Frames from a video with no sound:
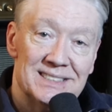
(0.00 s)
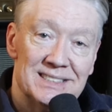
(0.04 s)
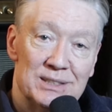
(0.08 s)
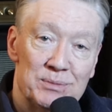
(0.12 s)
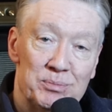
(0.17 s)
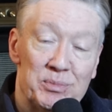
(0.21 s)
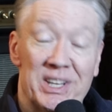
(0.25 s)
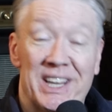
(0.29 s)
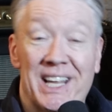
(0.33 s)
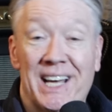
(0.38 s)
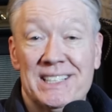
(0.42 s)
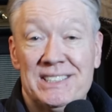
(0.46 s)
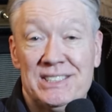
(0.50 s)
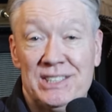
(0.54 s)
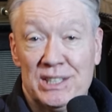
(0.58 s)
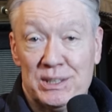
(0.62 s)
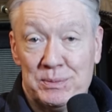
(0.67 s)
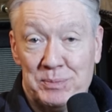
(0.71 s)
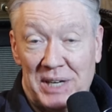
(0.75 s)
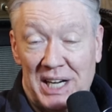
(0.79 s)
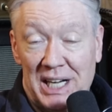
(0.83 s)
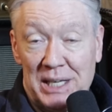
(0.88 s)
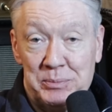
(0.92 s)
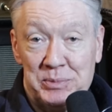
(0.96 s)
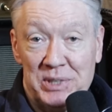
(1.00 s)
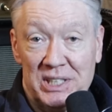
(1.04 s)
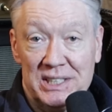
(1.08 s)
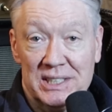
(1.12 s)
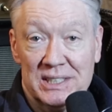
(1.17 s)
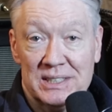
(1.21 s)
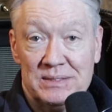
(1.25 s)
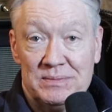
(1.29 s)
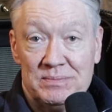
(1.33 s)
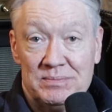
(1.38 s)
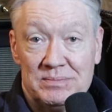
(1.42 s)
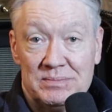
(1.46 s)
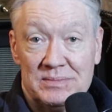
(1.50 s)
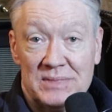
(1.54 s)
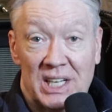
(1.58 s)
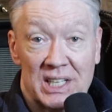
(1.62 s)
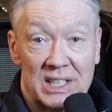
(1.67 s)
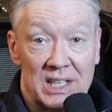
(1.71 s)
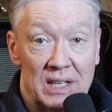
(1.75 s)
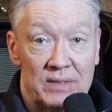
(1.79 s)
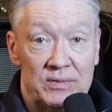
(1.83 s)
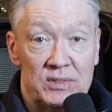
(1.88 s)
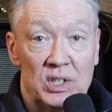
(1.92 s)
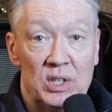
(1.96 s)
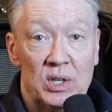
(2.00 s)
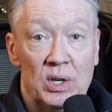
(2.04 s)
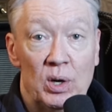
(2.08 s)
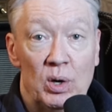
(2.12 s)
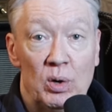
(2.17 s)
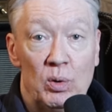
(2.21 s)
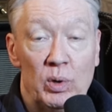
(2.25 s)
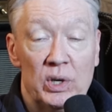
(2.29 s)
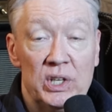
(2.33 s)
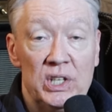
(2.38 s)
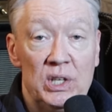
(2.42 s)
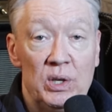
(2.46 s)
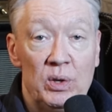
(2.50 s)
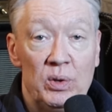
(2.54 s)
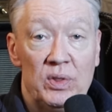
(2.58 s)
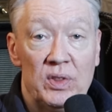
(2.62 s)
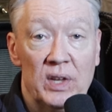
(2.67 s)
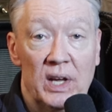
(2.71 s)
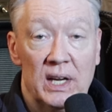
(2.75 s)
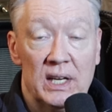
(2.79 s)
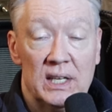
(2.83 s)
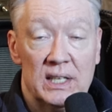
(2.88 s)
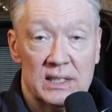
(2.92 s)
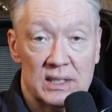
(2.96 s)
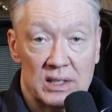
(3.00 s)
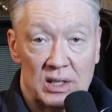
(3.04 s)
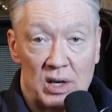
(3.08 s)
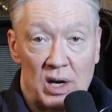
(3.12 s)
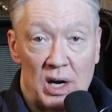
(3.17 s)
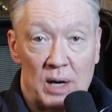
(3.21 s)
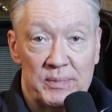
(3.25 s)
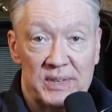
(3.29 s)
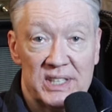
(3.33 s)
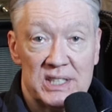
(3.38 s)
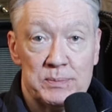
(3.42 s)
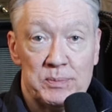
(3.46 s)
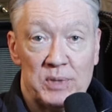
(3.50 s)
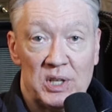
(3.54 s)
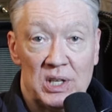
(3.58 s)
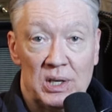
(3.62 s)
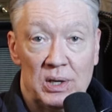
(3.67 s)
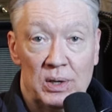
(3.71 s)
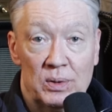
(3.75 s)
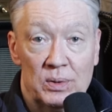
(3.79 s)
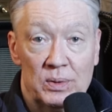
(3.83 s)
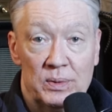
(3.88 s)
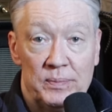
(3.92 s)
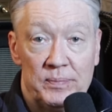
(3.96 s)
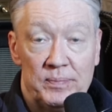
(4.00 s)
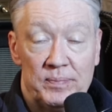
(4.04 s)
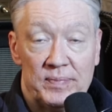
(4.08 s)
But that's just my opinion. I'd love to know what you think in the comments below.